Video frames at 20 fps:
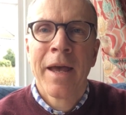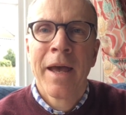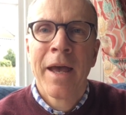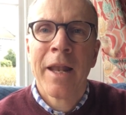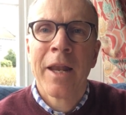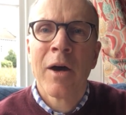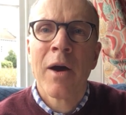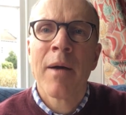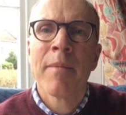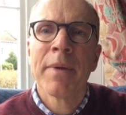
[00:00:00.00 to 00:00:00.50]

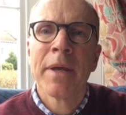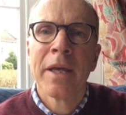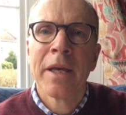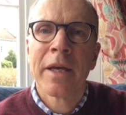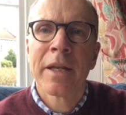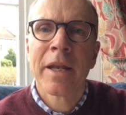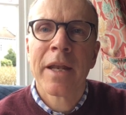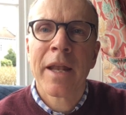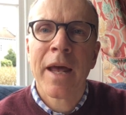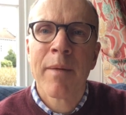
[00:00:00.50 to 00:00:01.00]
Hello, I'm
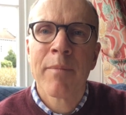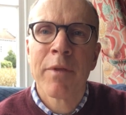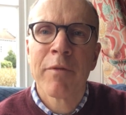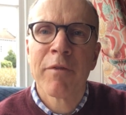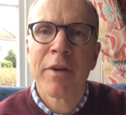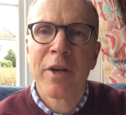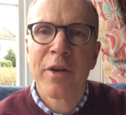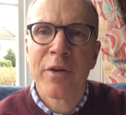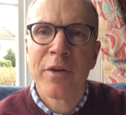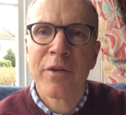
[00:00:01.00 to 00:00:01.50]
Ian and I'm the
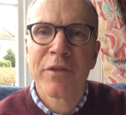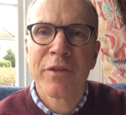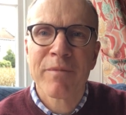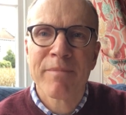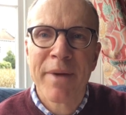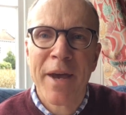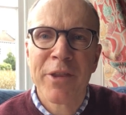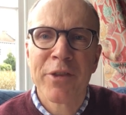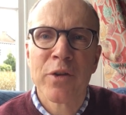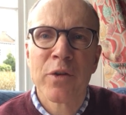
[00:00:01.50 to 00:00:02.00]
Vicar of
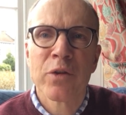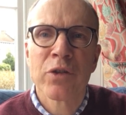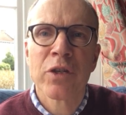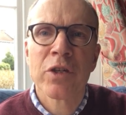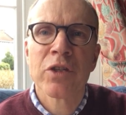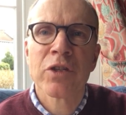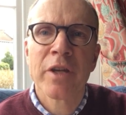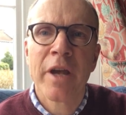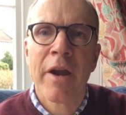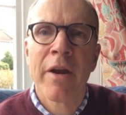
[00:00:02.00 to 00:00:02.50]
St Matthews,
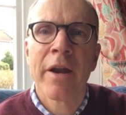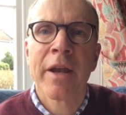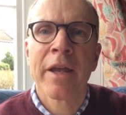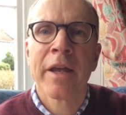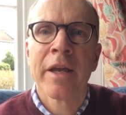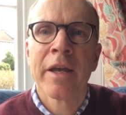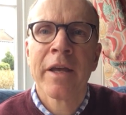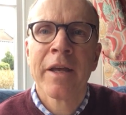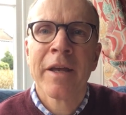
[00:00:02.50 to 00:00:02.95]
just sharing